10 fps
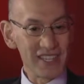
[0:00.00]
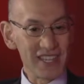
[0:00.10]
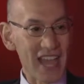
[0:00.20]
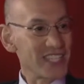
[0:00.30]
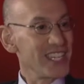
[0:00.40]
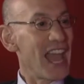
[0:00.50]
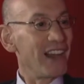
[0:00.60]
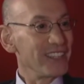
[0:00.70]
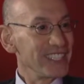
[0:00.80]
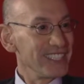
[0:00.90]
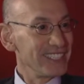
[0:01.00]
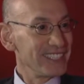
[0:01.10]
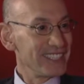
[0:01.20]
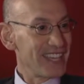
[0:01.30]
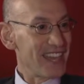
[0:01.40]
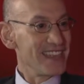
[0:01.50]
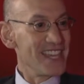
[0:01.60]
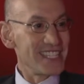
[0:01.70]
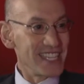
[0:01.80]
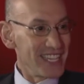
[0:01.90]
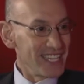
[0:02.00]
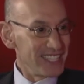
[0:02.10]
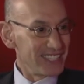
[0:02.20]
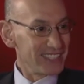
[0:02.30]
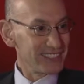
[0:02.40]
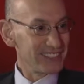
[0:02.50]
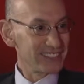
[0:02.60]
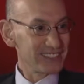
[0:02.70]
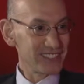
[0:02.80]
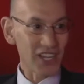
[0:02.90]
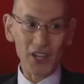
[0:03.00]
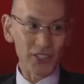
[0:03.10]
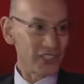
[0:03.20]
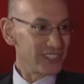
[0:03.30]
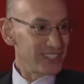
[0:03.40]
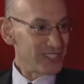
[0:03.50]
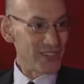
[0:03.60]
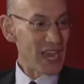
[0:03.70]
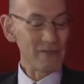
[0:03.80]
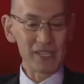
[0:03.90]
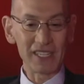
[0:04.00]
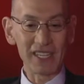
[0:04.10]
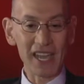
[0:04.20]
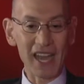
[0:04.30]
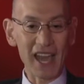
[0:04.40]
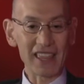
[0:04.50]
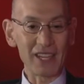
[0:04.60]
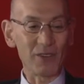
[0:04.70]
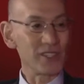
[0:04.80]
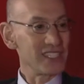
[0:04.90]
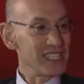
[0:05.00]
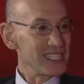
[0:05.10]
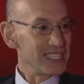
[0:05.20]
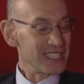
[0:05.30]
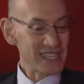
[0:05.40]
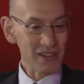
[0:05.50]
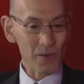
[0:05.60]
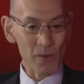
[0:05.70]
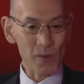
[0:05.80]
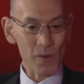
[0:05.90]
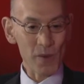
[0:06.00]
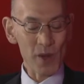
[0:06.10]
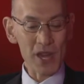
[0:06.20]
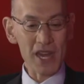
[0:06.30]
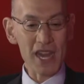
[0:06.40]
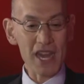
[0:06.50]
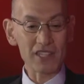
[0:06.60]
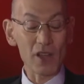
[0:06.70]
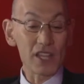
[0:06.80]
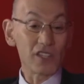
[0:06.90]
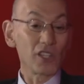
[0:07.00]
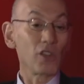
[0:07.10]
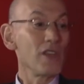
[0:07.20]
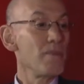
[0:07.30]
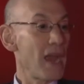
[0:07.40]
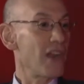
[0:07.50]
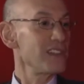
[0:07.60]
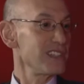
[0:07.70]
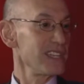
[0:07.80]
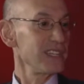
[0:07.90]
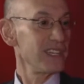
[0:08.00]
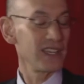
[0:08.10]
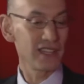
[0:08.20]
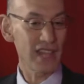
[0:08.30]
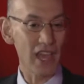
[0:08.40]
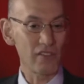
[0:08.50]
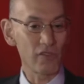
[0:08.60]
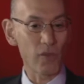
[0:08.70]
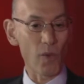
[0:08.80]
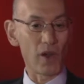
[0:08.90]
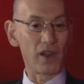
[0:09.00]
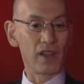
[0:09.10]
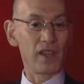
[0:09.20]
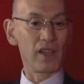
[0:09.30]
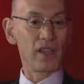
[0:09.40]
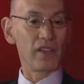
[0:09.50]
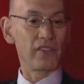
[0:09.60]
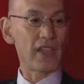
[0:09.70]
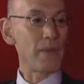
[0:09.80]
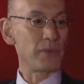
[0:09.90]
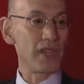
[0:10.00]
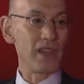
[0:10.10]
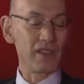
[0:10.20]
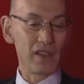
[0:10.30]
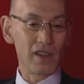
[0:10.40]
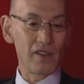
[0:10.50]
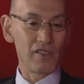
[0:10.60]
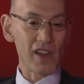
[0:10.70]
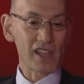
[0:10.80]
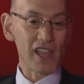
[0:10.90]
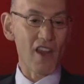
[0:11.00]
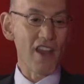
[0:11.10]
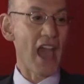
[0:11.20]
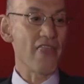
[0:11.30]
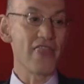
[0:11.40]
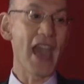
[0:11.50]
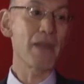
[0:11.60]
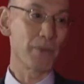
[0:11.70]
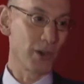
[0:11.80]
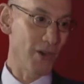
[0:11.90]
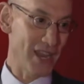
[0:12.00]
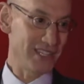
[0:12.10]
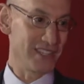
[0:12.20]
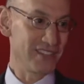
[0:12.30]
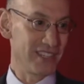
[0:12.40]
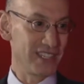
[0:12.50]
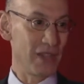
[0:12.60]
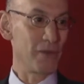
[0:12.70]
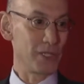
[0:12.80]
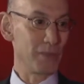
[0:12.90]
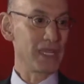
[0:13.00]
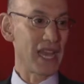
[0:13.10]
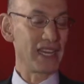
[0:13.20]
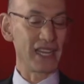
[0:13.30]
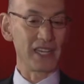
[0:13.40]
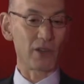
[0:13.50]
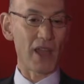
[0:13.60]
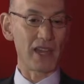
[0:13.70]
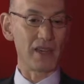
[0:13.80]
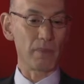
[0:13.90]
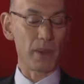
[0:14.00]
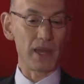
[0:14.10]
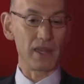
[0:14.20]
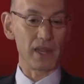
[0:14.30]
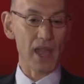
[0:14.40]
nationality, ethnicity, color, you name it. And I think we're seeing it, it's it's a little embarrassing that for steps that frankly are not that progressive that we should be getting any credit, but